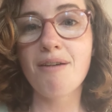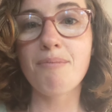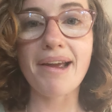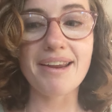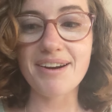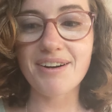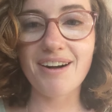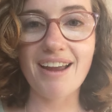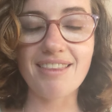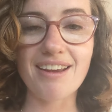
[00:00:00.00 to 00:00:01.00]
My year
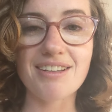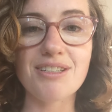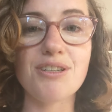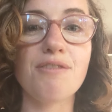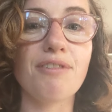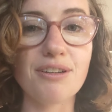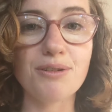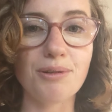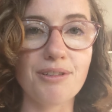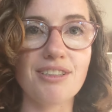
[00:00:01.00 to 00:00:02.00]
at the Institute for
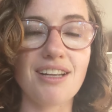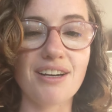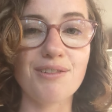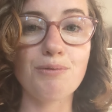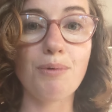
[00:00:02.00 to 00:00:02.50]
Historical Studies